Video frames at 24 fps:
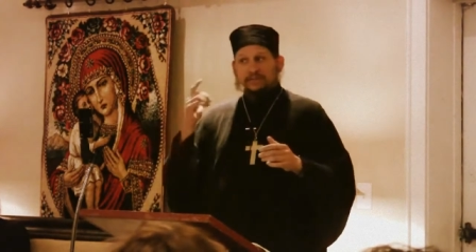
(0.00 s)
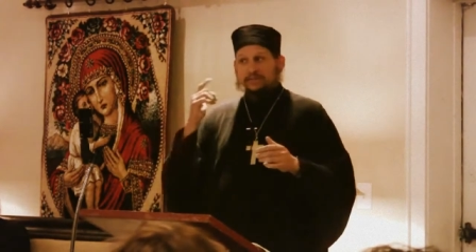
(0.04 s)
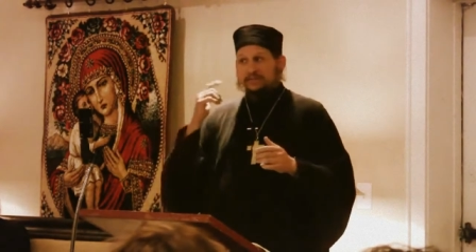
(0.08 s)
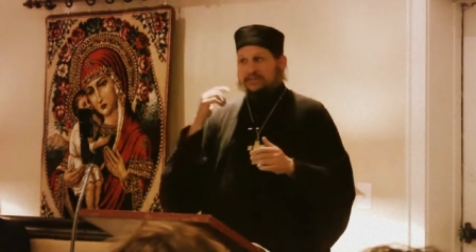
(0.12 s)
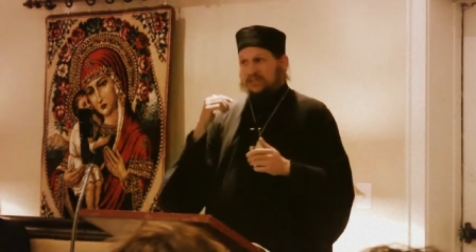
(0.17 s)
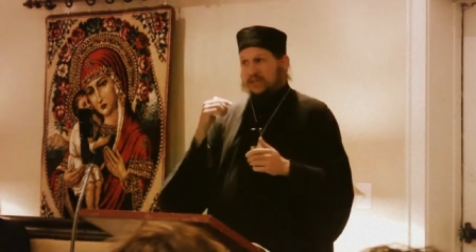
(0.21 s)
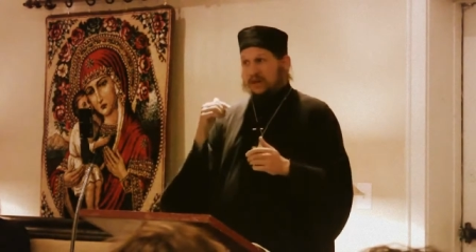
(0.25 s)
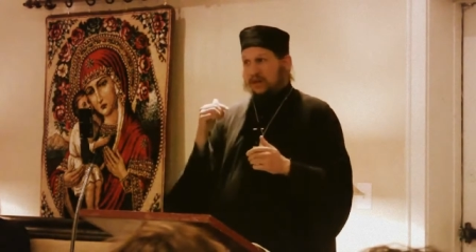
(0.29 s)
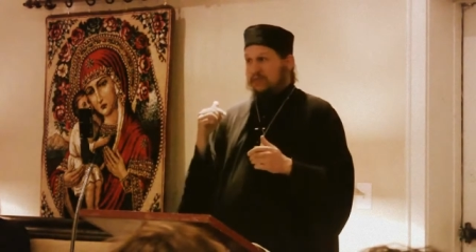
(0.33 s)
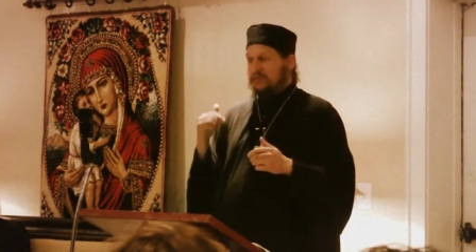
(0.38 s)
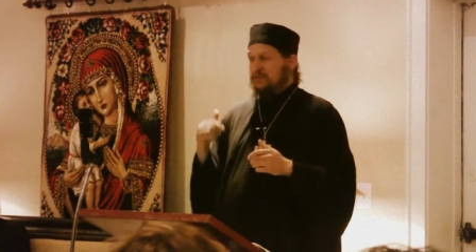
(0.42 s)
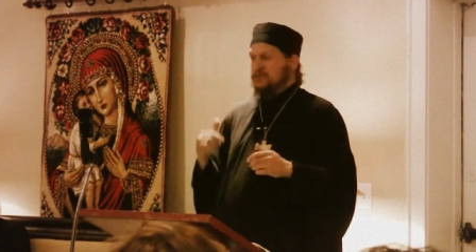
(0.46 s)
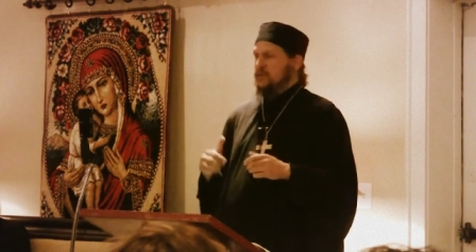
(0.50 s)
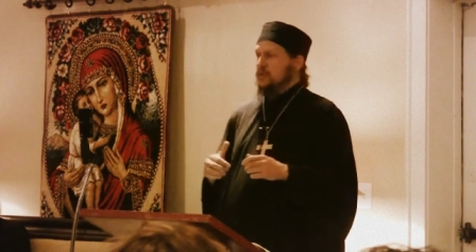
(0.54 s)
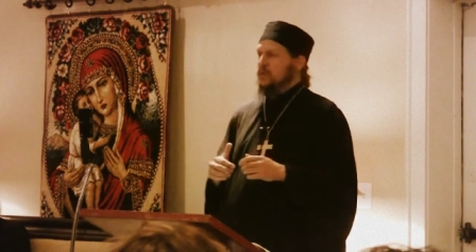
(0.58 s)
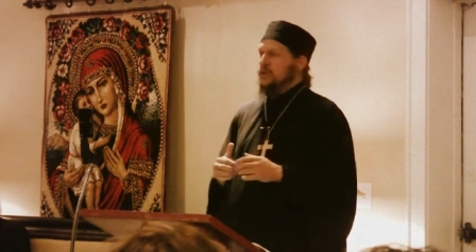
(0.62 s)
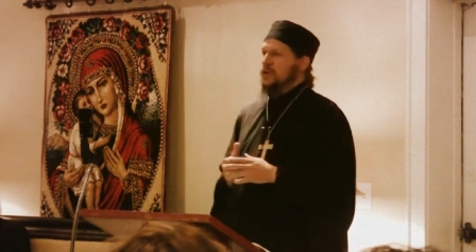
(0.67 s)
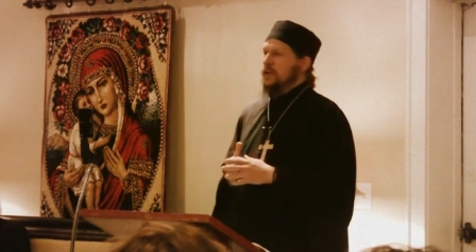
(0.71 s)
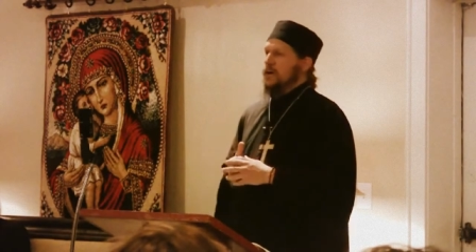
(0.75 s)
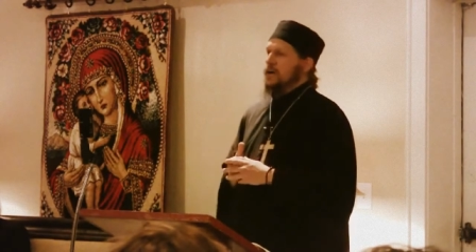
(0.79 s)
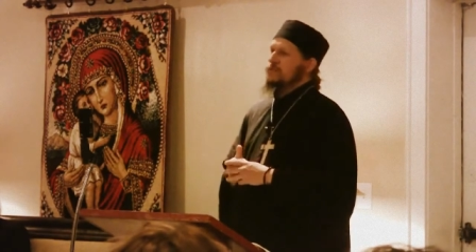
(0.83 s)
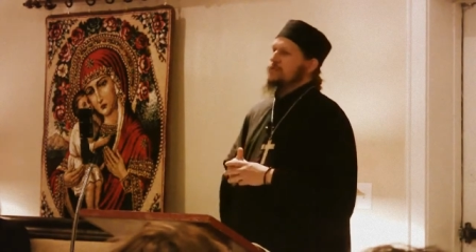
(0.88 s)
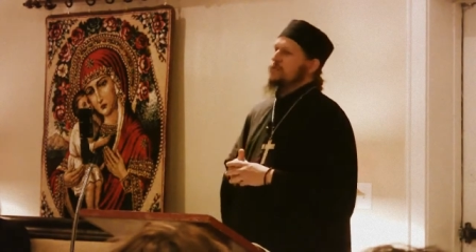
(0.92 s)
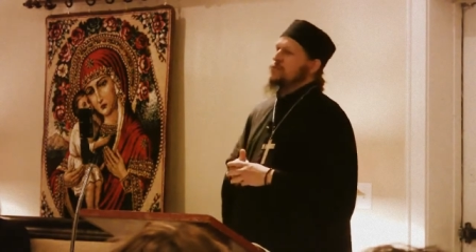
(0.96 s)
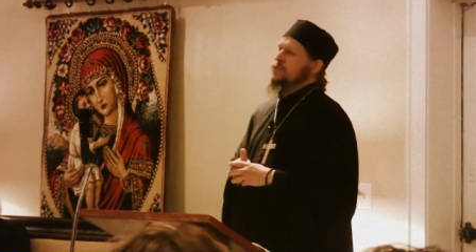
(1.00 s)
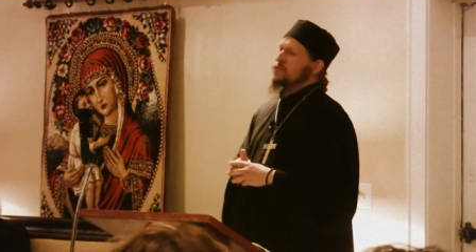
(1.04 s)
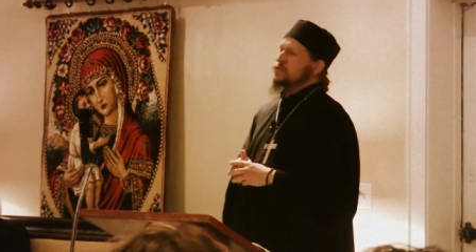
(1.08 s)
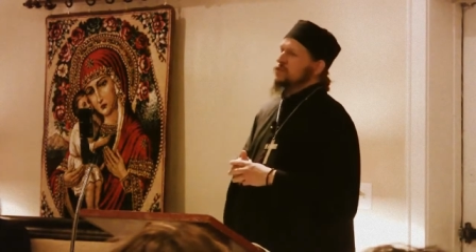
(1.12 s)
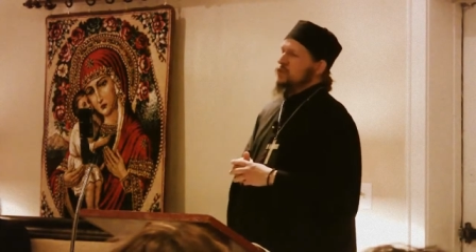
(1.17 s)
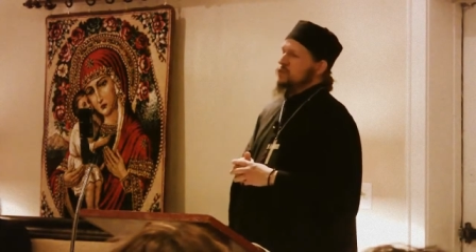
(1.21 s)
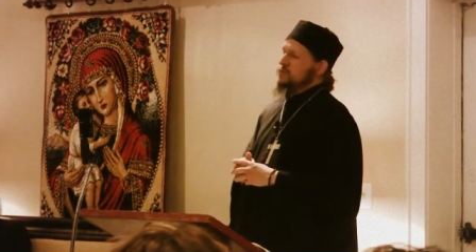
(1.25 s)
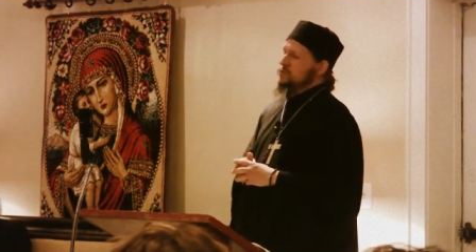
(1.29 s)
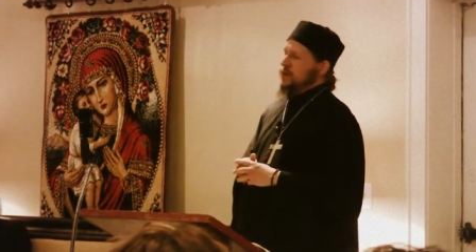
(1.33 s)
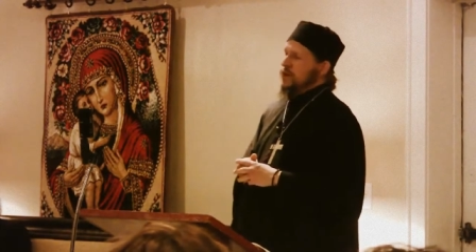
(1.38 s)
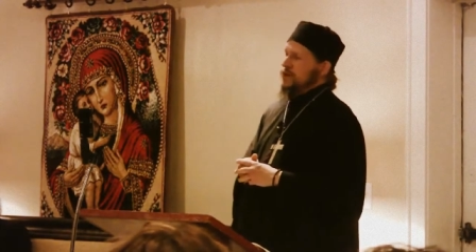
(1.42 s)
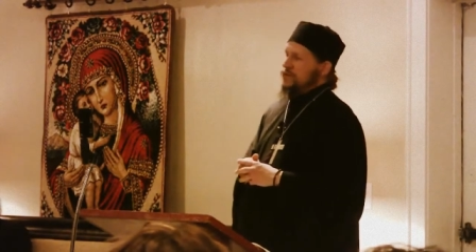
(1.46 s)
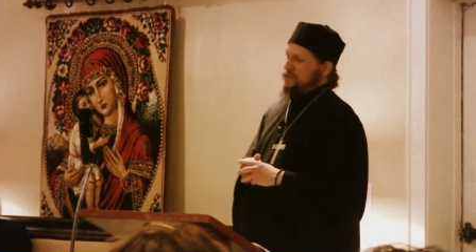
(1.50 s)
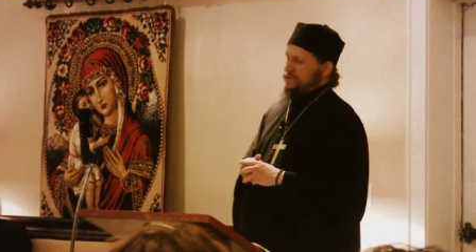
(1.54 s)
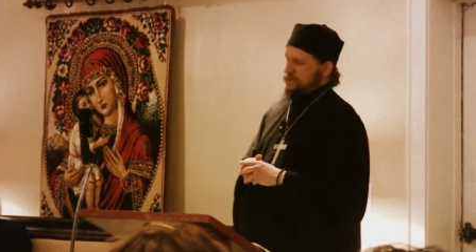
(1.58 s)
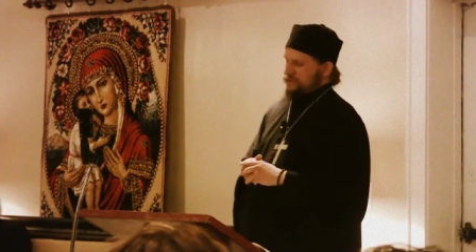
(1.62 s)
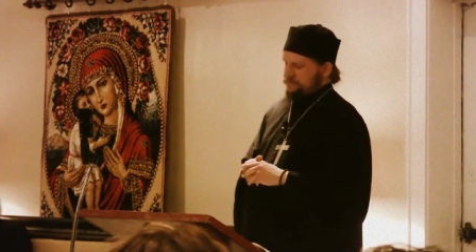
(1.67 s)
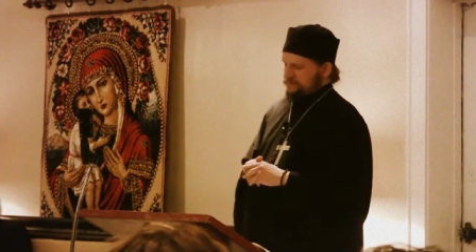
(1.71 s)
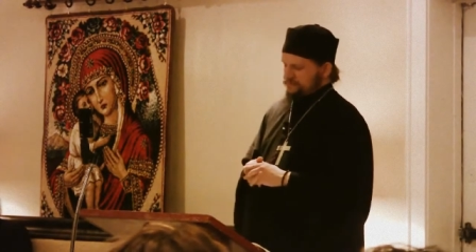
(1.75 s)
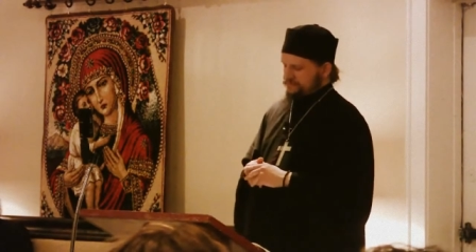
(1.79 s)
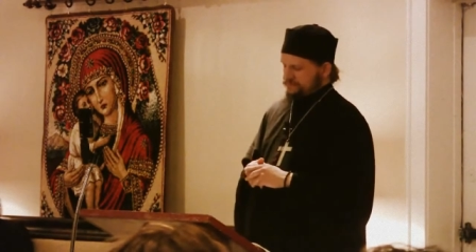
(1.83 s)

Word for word: himself growing up from his own mother.